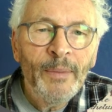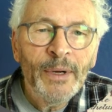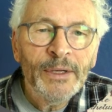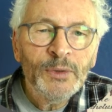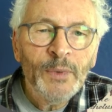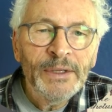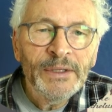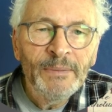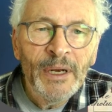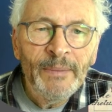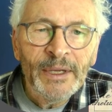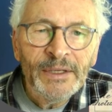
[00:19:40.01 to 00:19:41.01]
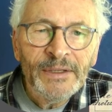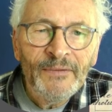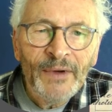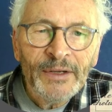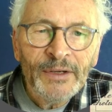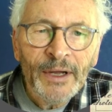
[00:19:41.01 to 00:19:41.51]
at 20 millimeters. In
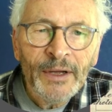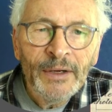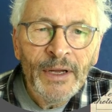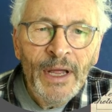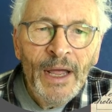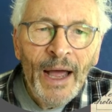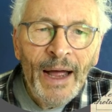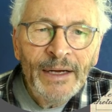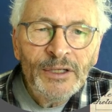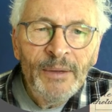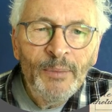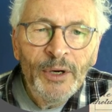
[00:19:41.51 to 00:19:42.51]
fact, I can actually